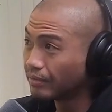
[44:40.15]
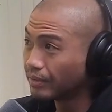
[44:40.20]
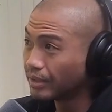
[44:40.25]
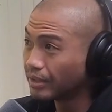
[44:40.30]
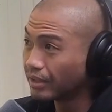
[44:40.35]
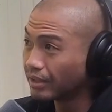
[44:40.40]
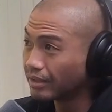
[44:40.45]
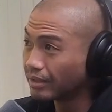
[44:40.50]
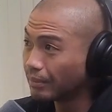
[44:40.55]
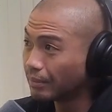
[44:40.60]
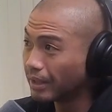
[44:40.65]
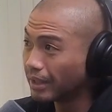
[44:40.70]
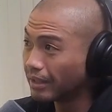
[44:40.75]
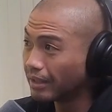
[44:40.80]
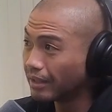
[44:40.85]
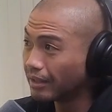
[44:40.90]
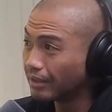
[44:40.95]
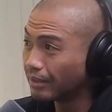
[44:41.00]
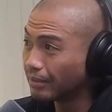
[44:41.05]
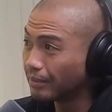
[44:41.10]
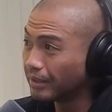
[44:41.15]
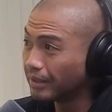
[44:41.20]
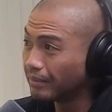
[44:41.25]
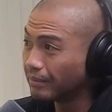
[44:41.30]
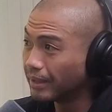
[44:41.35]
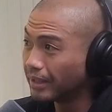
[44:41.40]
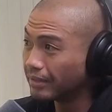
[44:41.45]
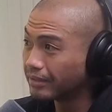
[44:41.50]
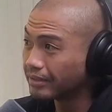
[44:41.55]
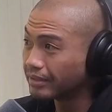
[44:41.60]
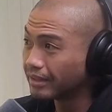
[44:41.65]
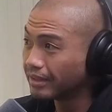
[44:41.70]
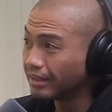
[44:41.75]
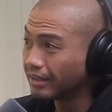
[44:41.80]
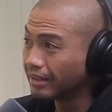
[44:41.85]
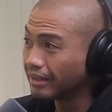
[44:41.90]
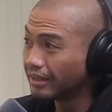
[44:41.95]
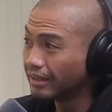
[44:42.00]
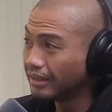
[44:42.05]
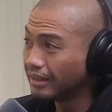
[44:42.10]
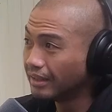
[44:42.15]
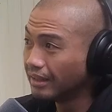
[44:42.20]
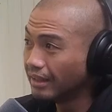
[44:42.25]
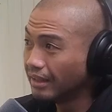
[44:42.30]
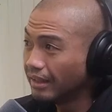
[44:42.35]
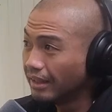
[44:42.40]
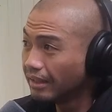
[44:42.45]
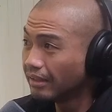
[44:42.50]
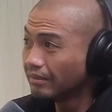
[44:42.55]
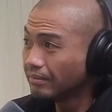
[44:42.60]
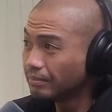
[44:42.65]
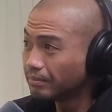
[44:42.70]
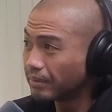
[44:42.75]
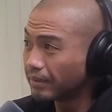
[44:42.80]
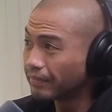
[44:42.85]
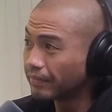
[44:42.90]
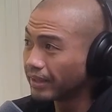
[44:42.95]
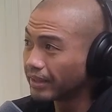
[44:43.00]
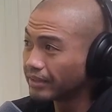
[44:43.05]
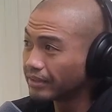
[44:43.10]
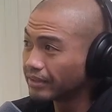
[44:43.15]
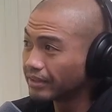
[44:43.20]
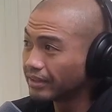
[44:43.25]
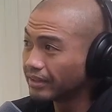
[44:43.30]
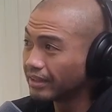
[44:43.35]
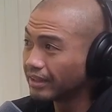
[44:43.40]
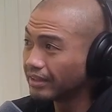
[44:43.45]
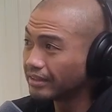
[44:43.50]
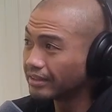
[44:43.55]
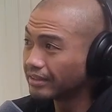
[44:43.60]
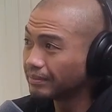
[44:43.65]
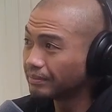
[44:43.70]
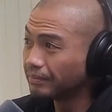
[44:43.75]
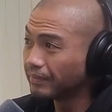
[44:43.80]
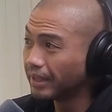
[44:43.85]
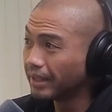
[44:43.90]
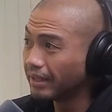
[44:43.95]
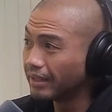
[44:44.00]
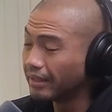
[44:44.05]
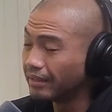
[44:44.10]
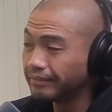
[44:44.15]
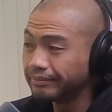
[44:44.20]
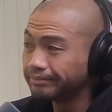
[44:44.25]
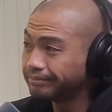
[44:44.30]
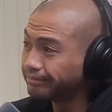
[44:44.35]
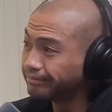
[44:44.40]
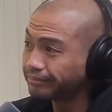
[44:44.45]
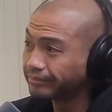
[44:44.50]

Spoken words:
We talked about a little bit about, perfectionism and